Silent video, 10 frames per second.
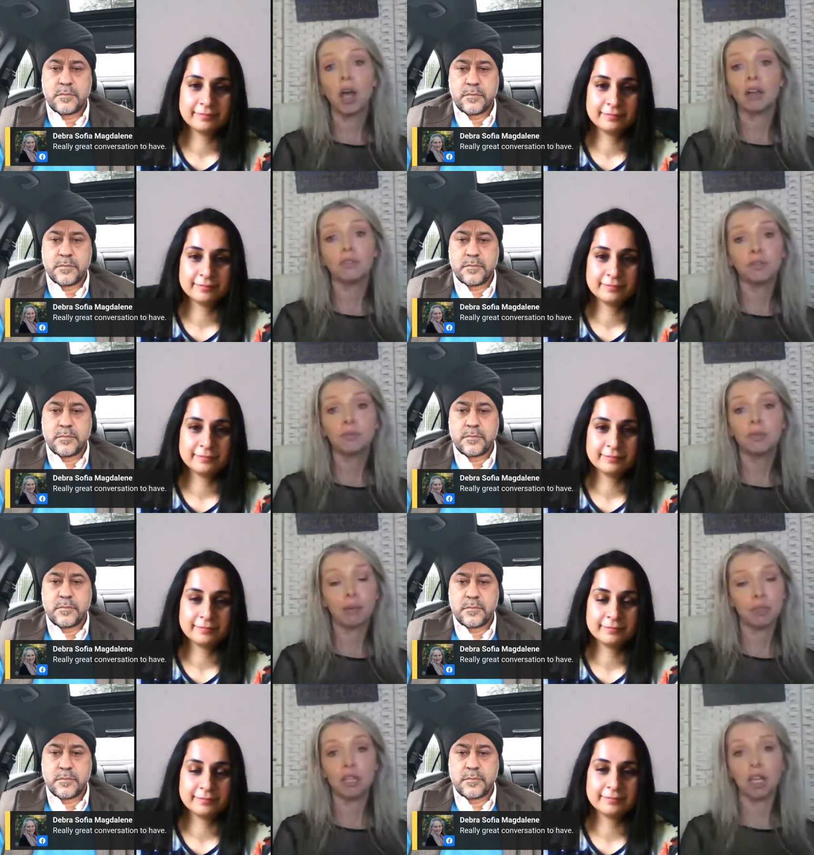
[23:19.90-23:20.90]
Speaker 1: life.
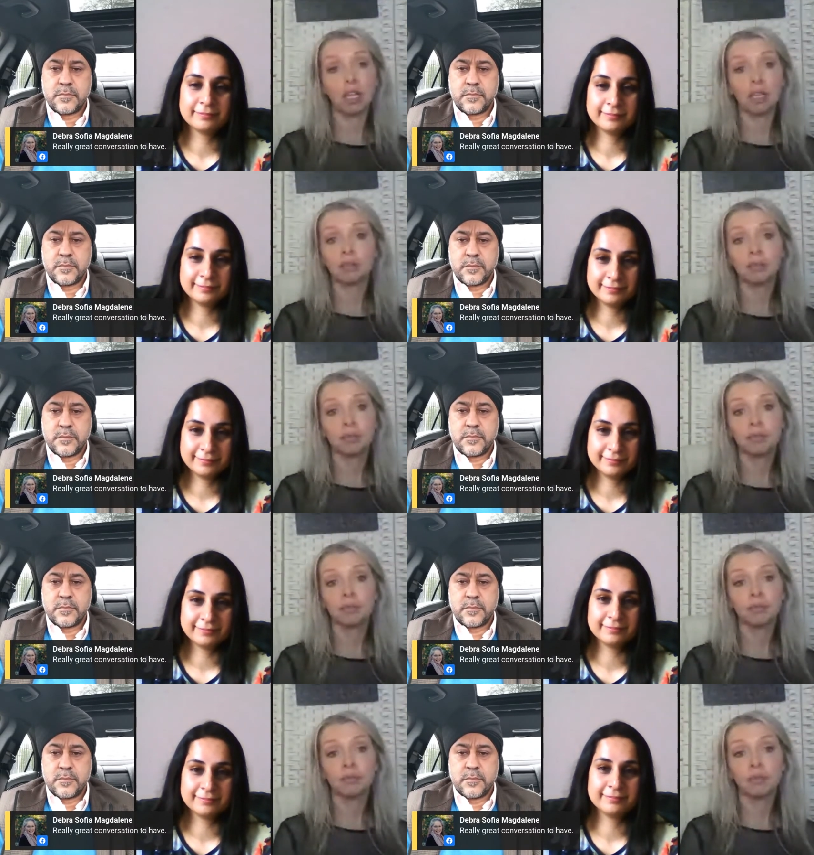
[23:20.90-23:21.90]
Absolutely.
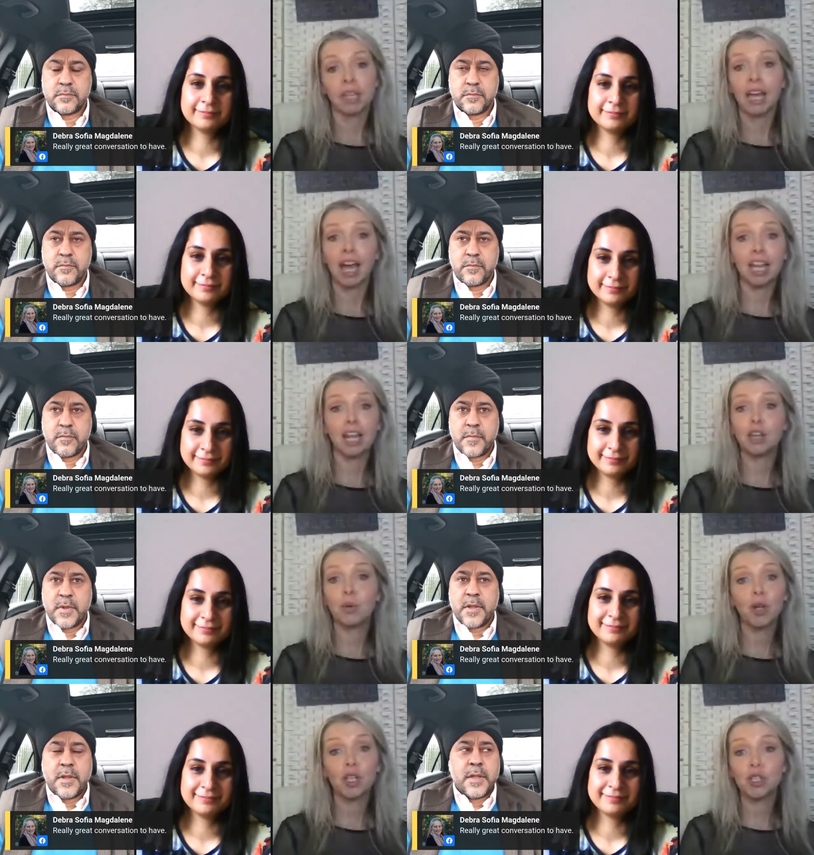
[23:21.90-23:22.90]
And
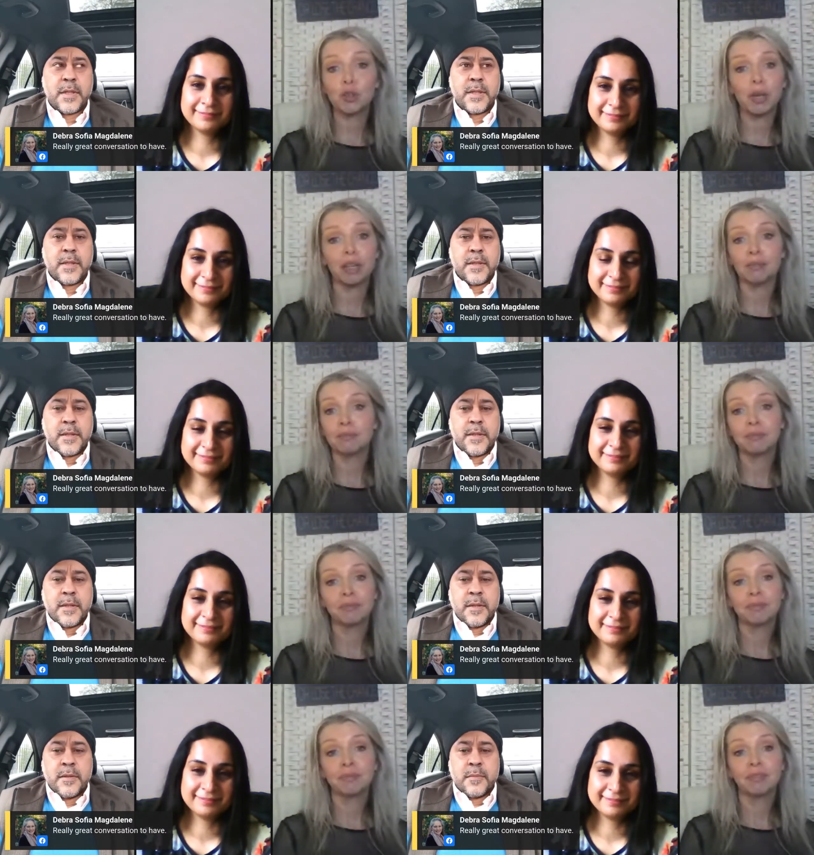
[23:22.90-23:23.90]
anyone can do it.
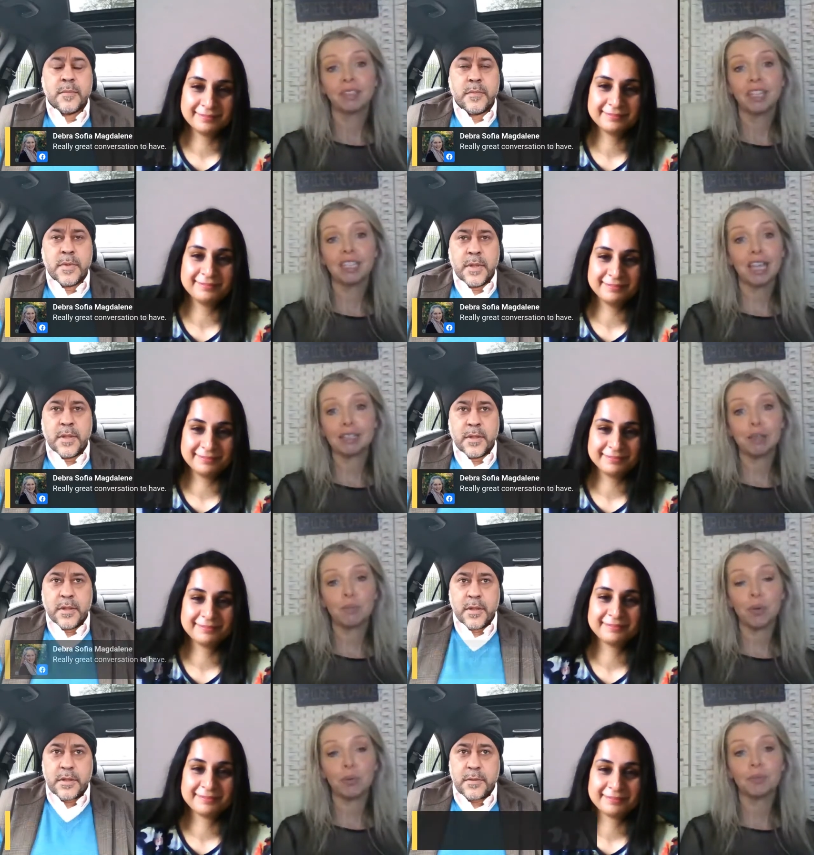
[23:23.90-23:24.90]
It's that
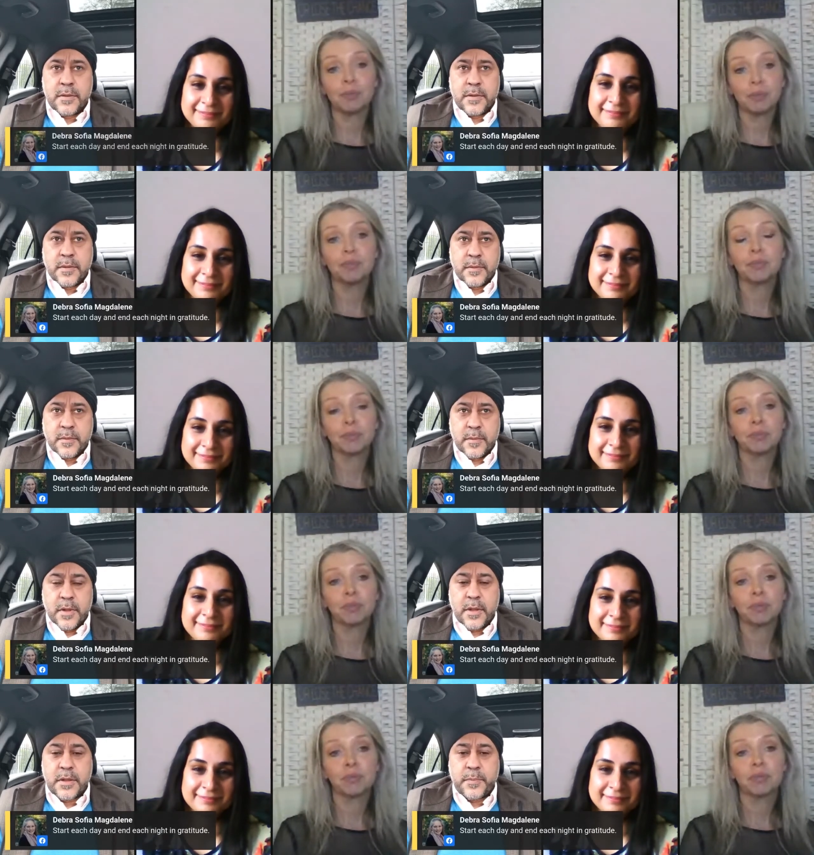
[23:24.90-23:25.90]
simple.
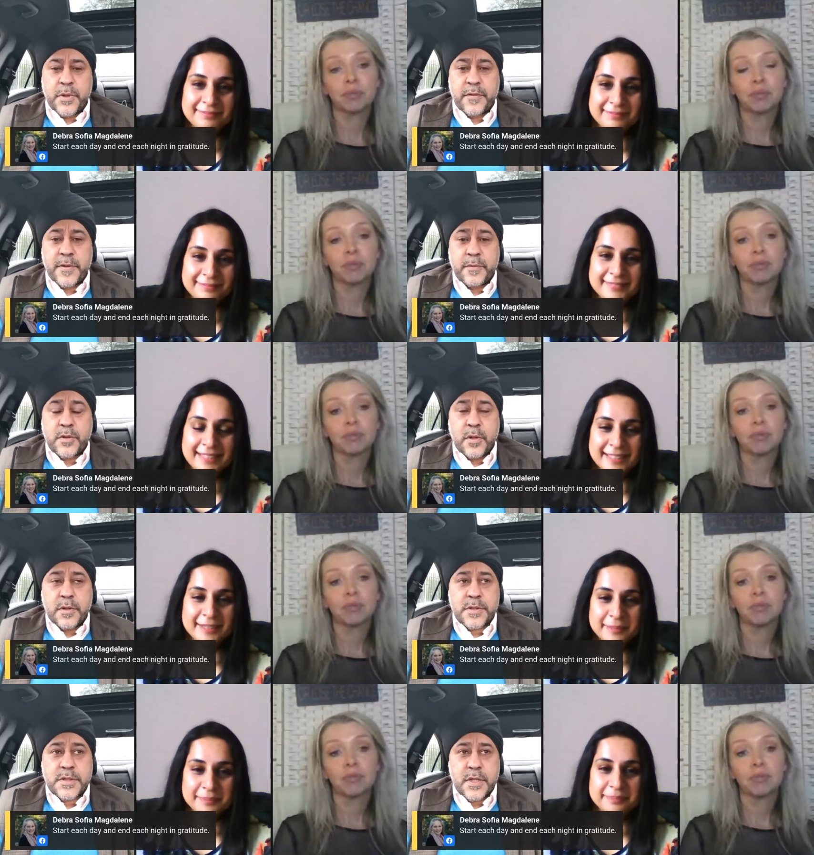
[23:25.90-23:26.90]
Speaker 2: Okay, perfect. We've
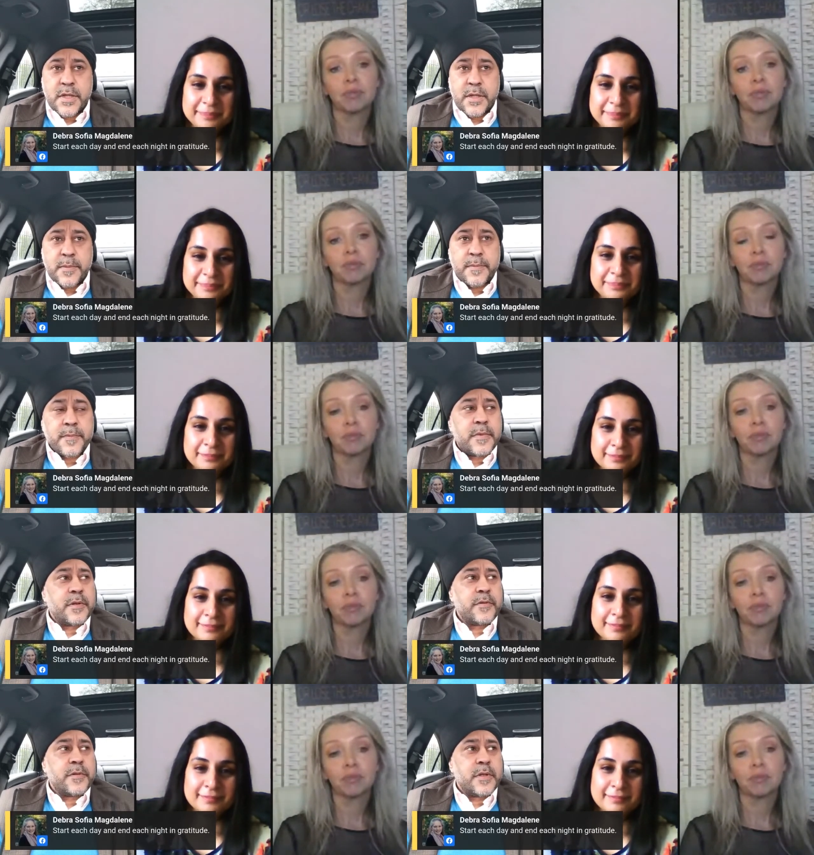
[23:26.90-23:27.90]
got uh,
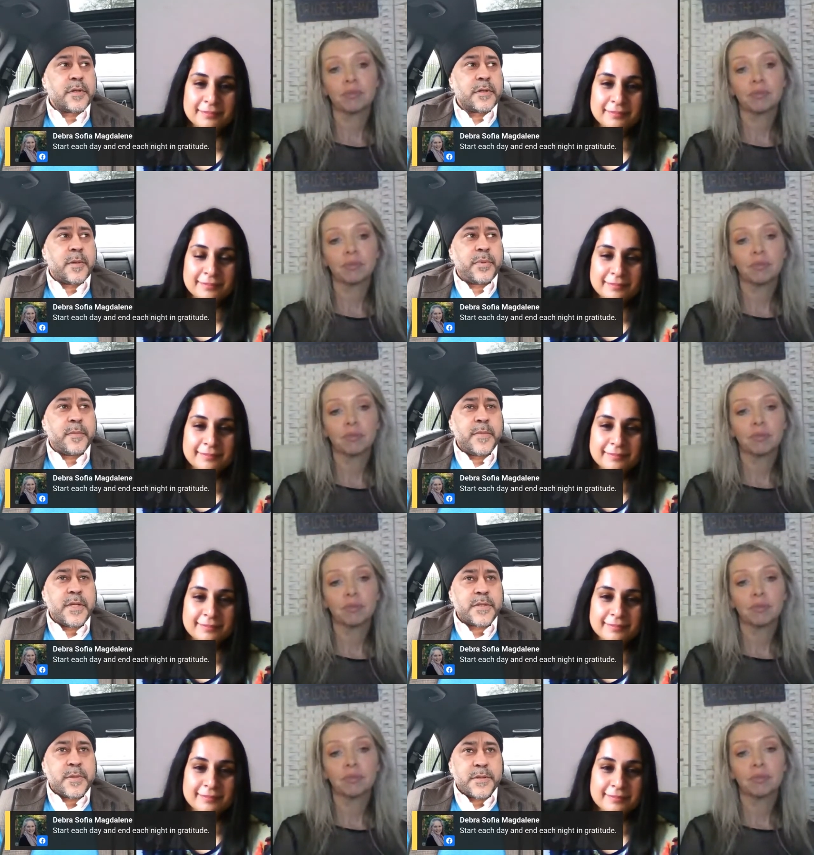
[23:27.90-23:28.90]
a couple of
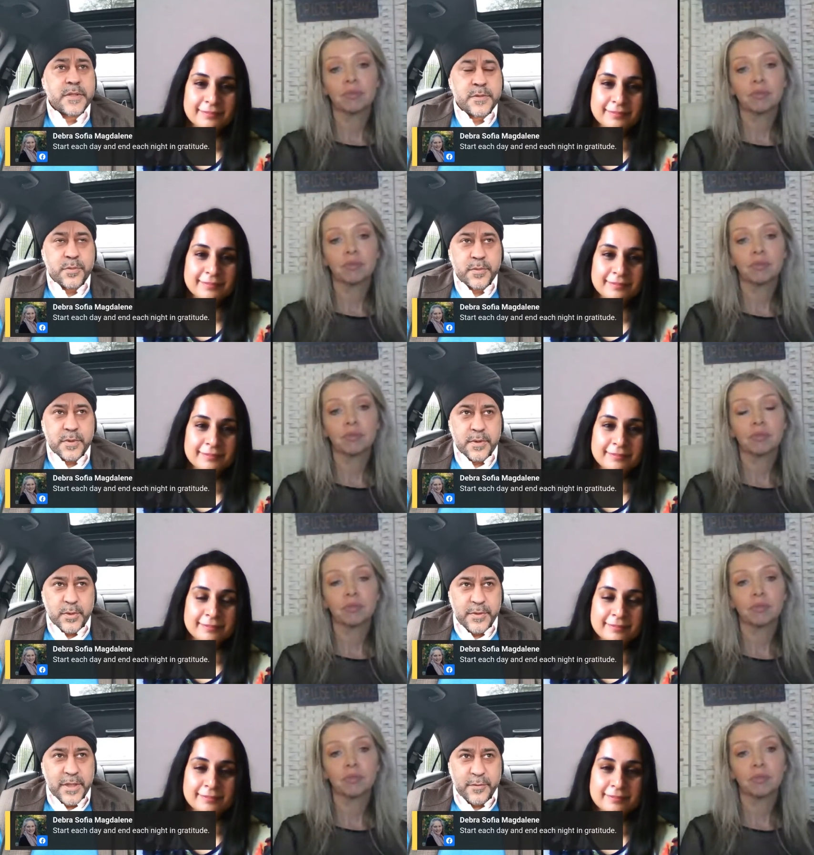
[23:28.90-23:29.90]
minutes, but I just
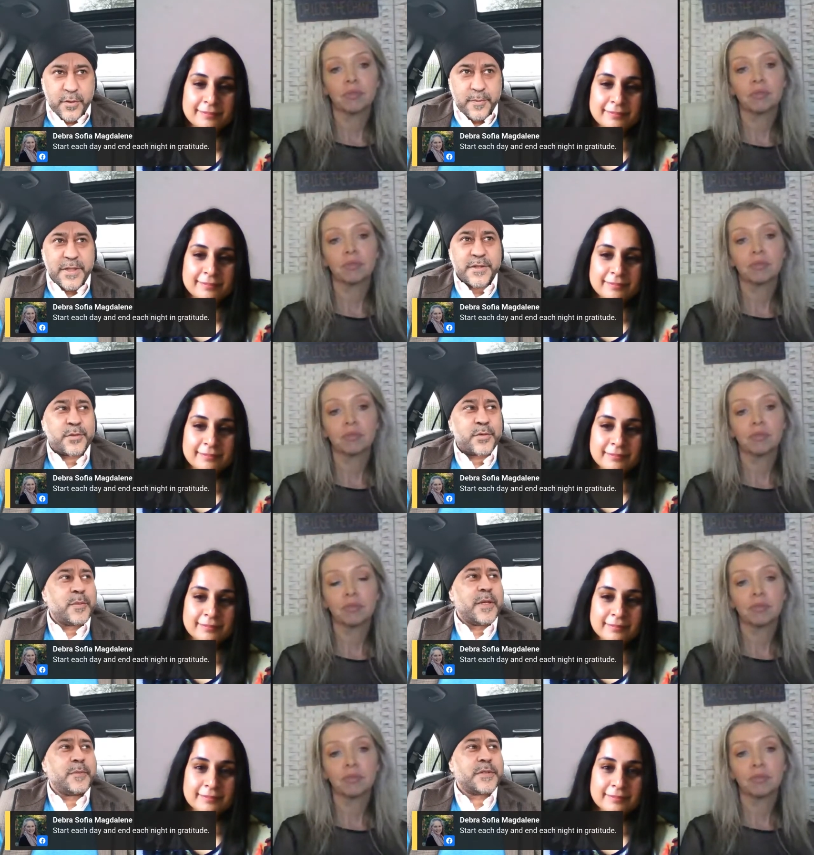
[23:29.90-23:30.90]
well, we haven't got minutes at
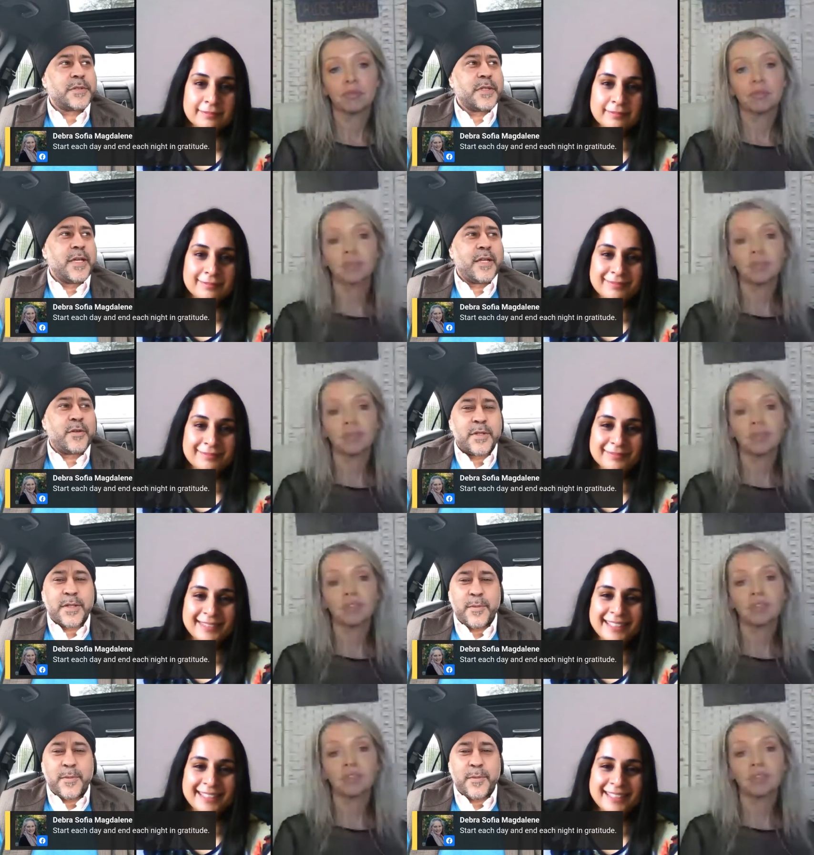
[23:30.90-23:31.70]
all, but I'm just going to add on a